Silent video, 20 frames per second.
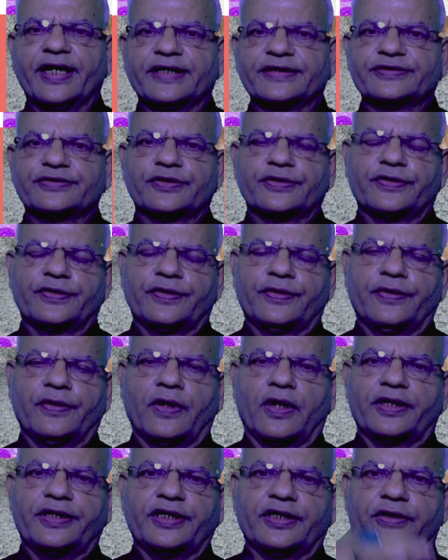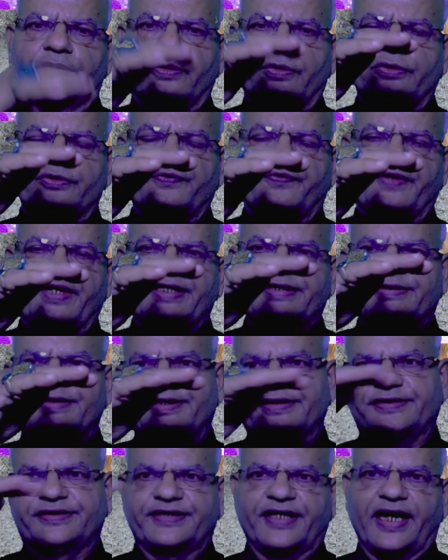has got a growth phase,
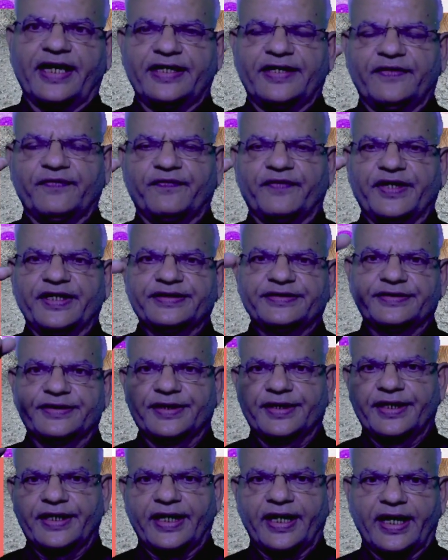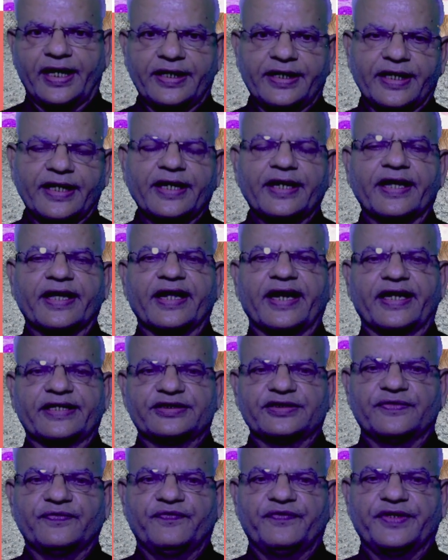a static phase, and a
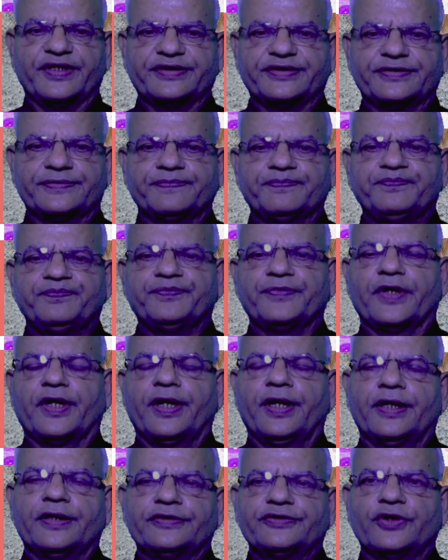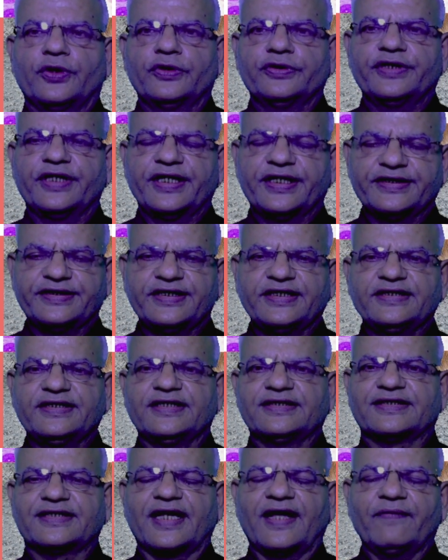regression phase. So the
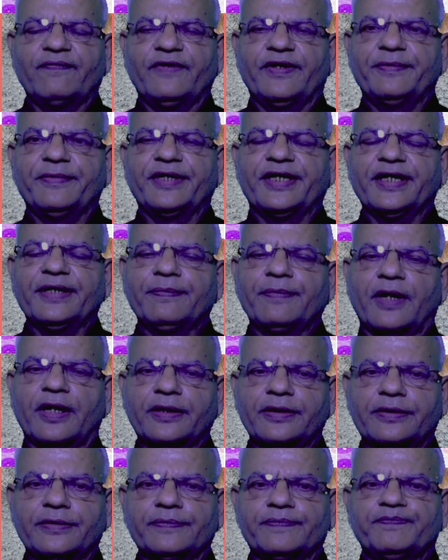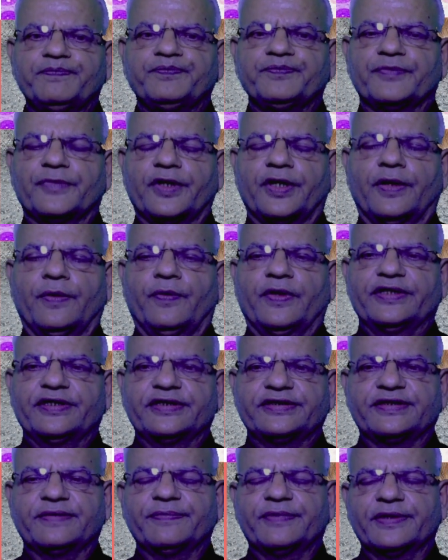disease is self-limiting, but when
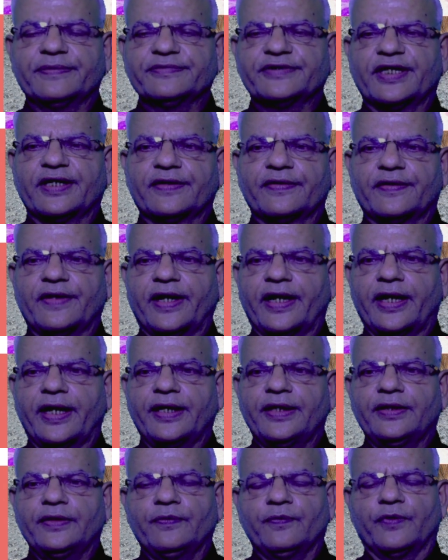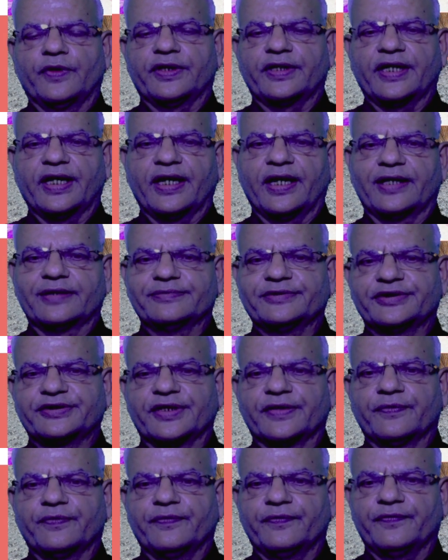the symptoms are high, one can
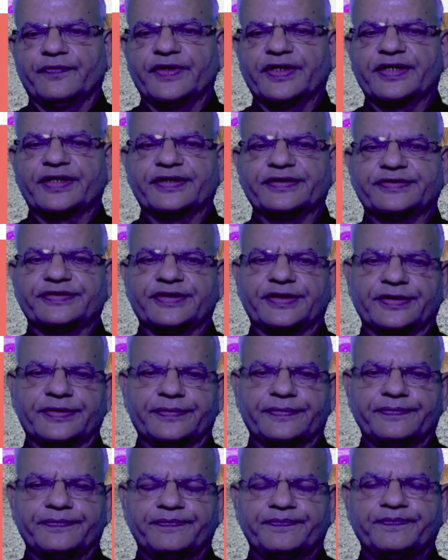administer vincristine.